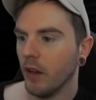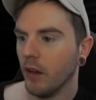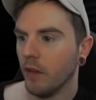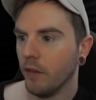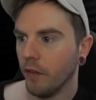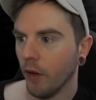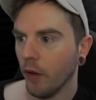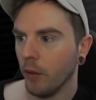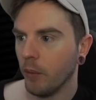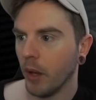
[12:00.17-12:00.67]

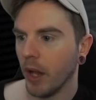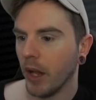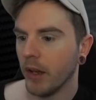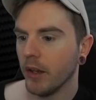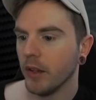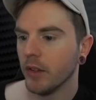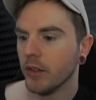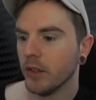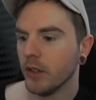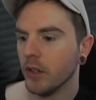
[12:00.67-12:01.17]
fun
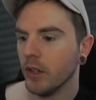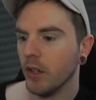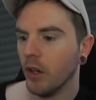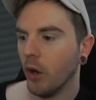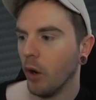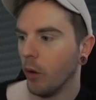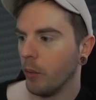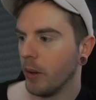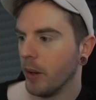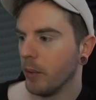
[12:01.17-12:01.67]
players
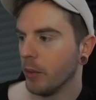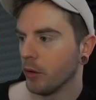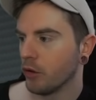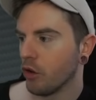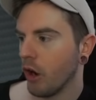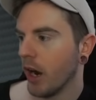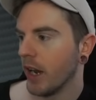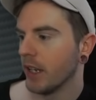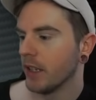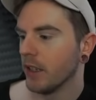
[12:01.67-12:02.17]
or people
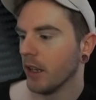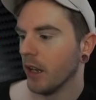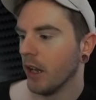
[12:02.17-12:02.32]
trying